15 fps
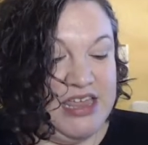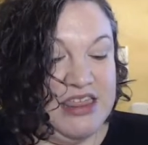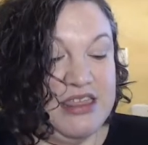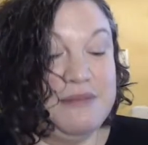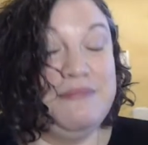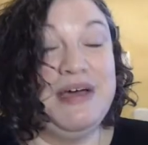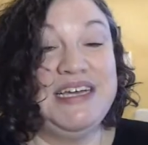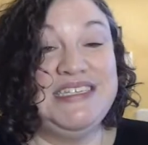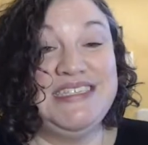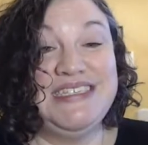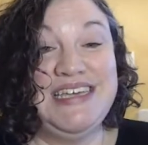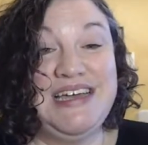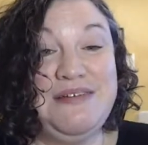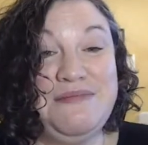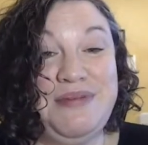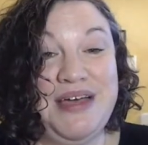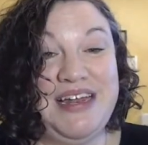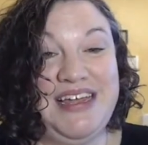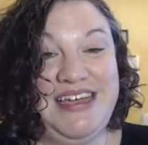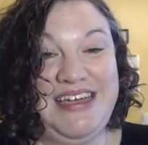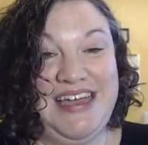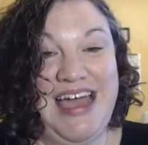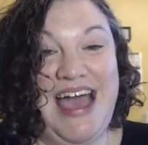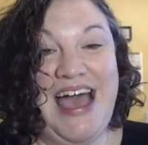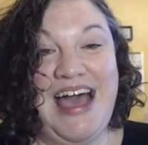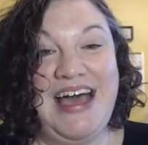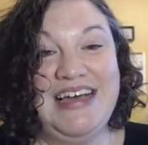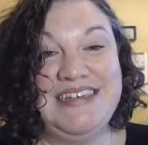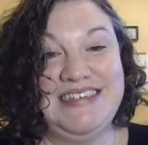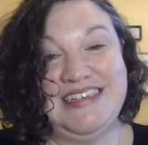the My Skin Buddy
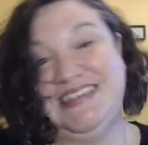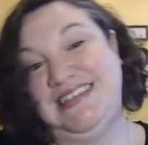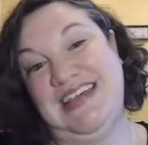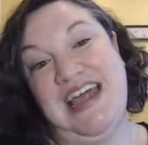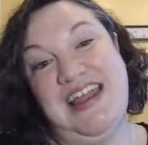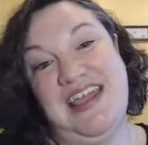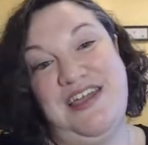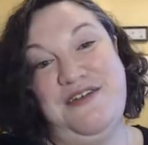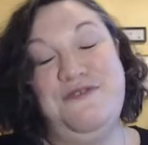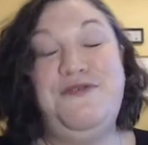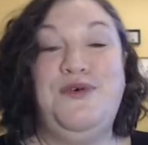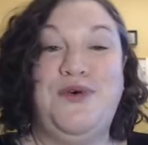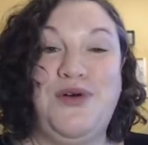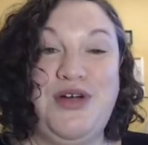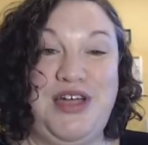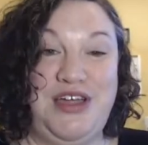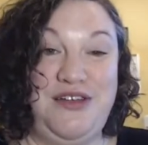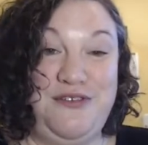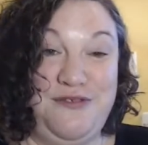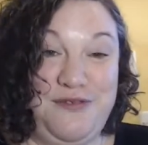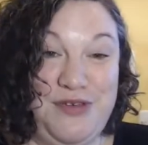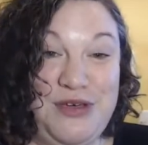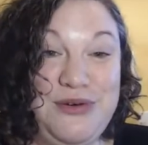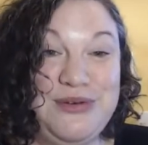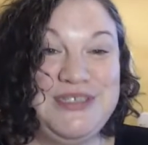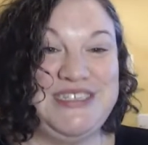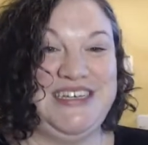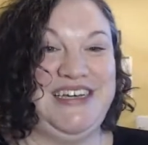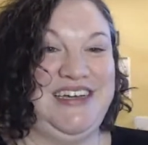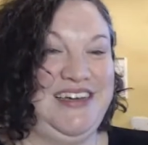has a setting for
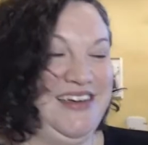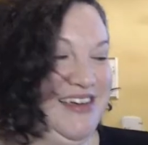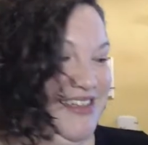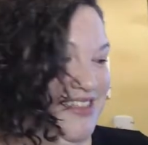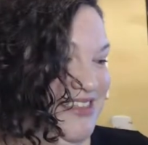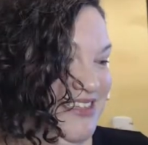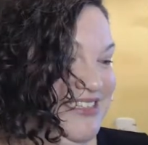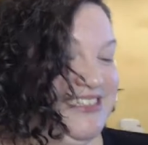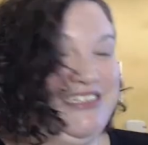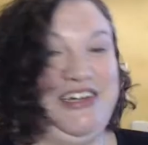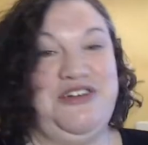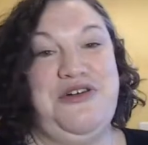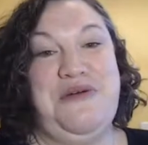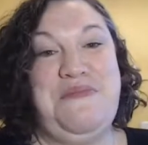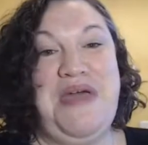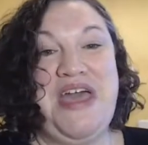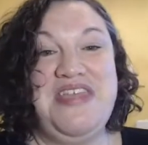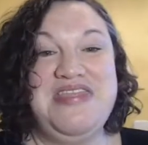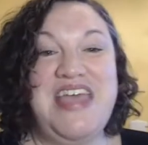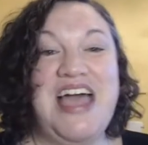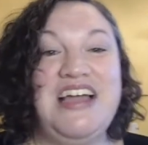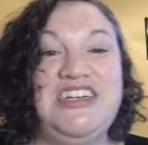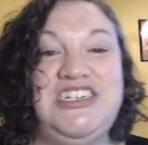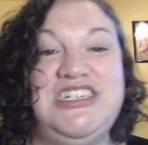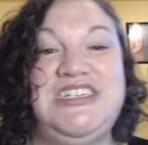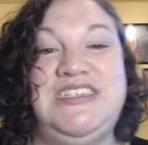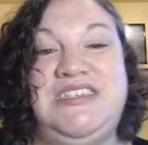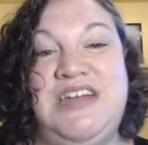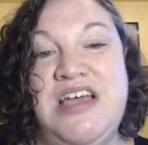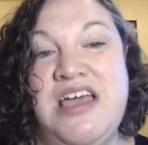infusing the serum, and that
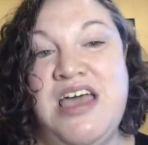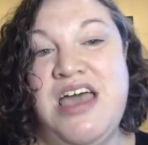just